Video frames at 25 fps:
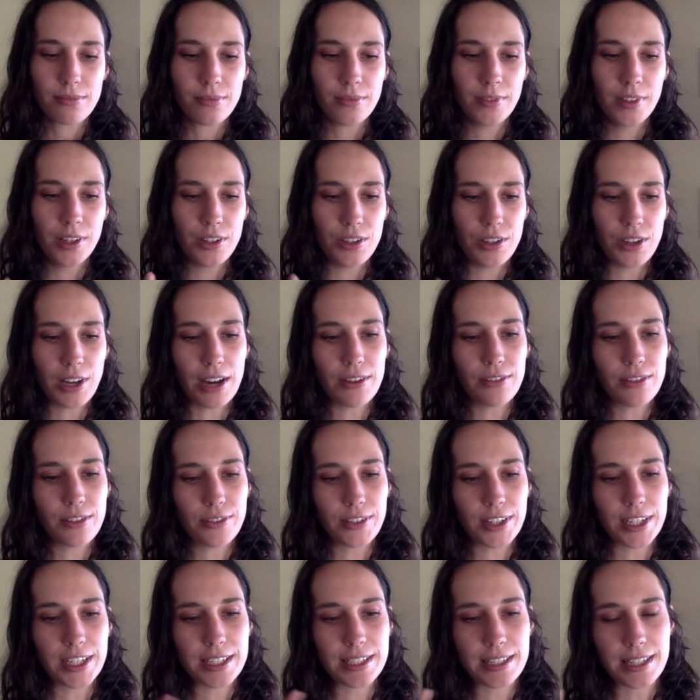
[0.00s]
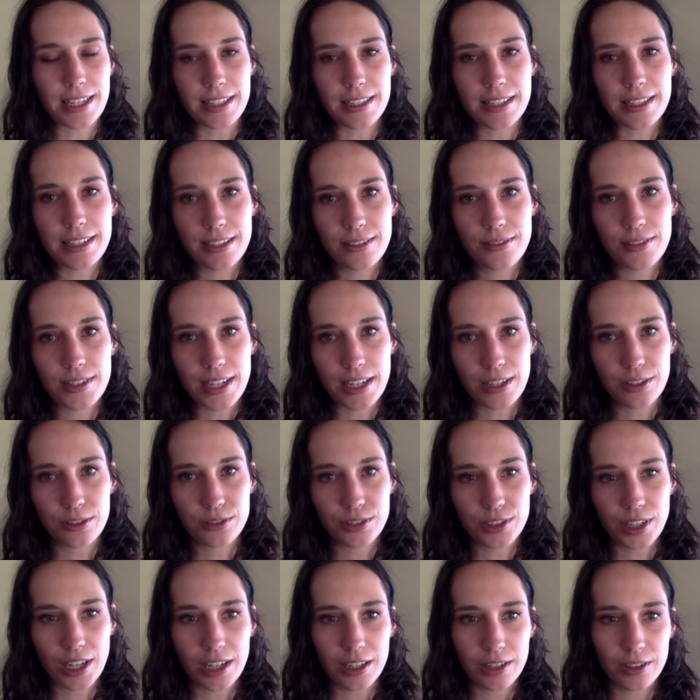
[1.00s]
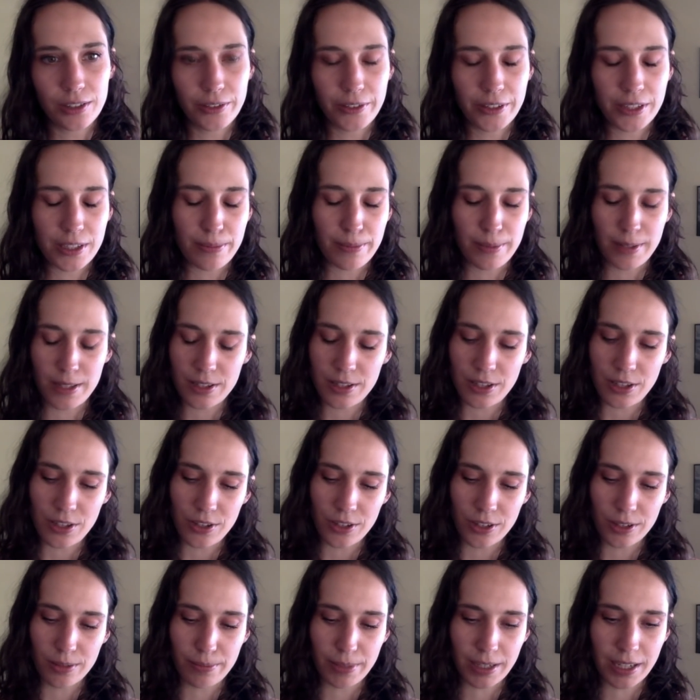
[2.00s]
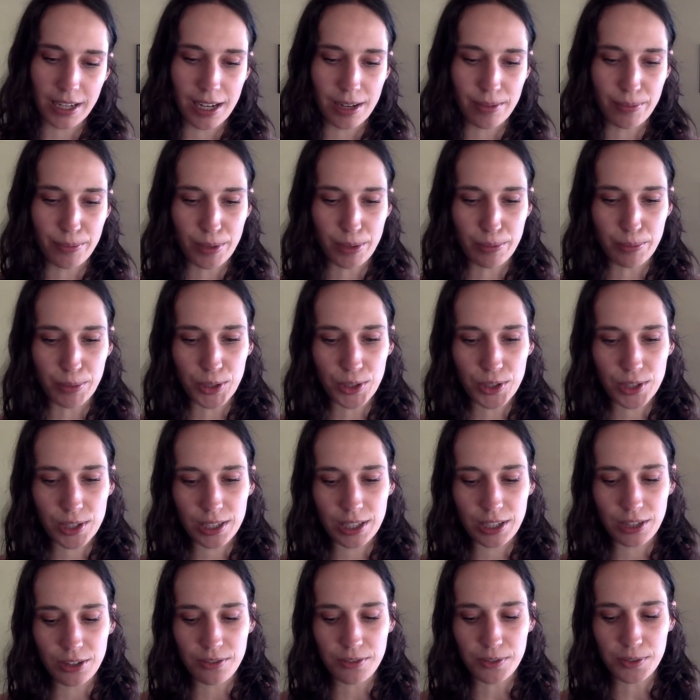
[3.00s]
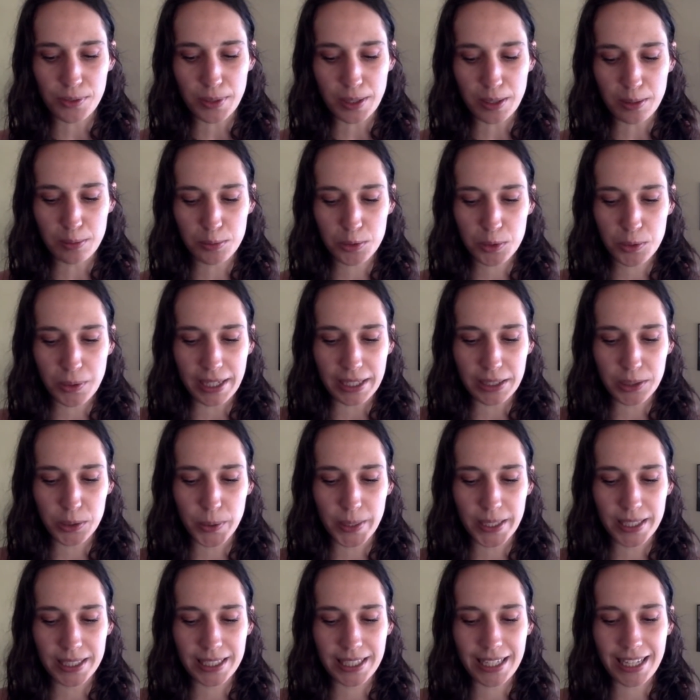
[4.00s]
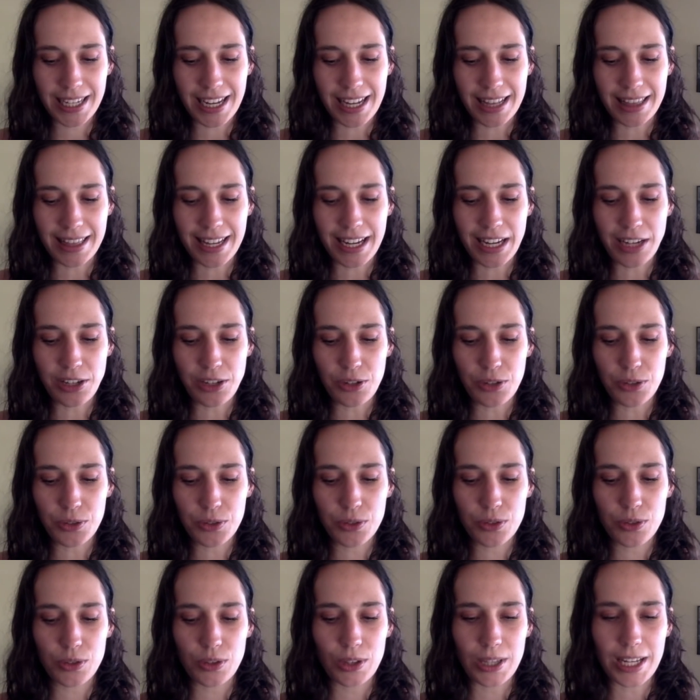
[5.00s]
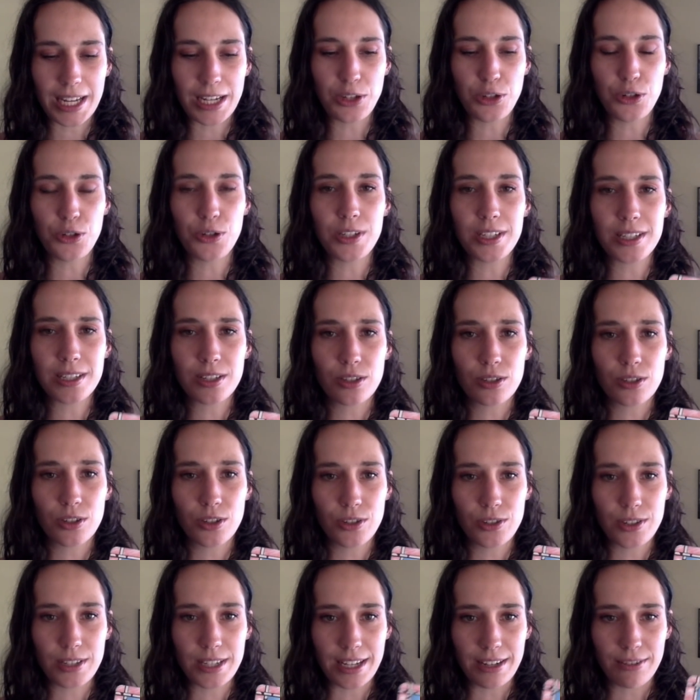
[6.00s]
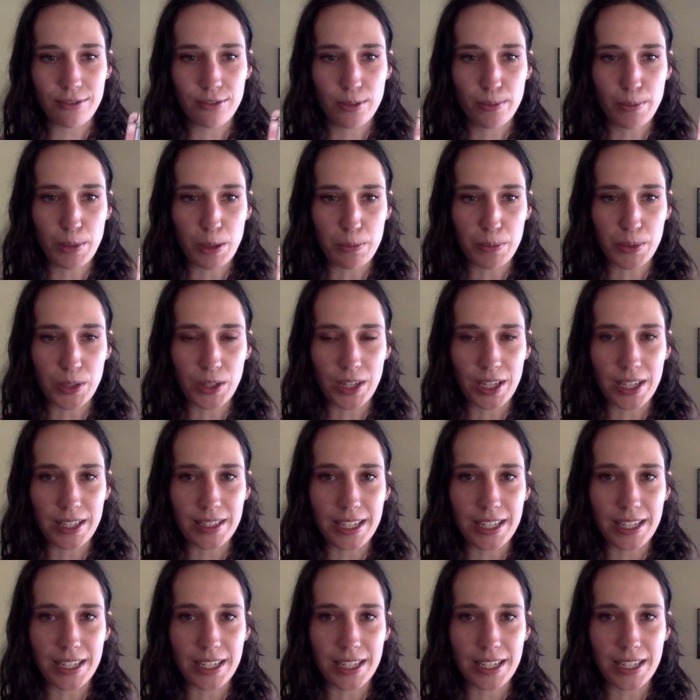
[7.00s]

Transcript: you have a very sensitive sacral chakra, which means that you can become emotionally overwhelmed quite quickly, and then you disassociate from your body.